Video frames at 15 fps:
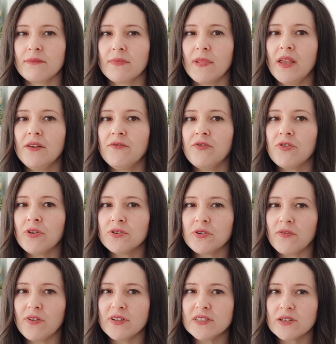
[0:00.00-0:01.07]
in front
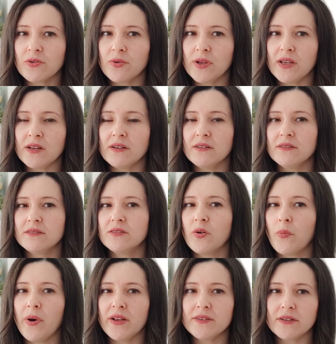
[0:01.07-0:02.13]
of a screen, no
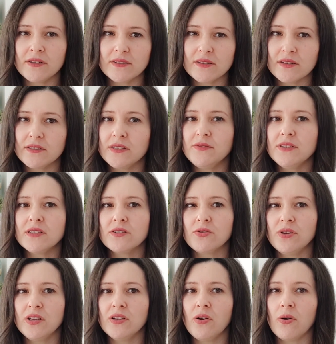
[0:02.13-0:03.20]
matter it's a TV
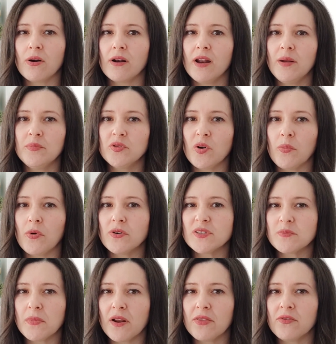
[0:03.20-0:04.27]
screen or laptop or
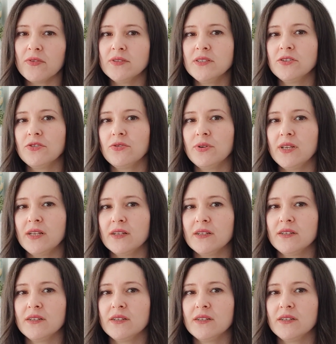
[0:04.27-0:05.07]
smartphone screen.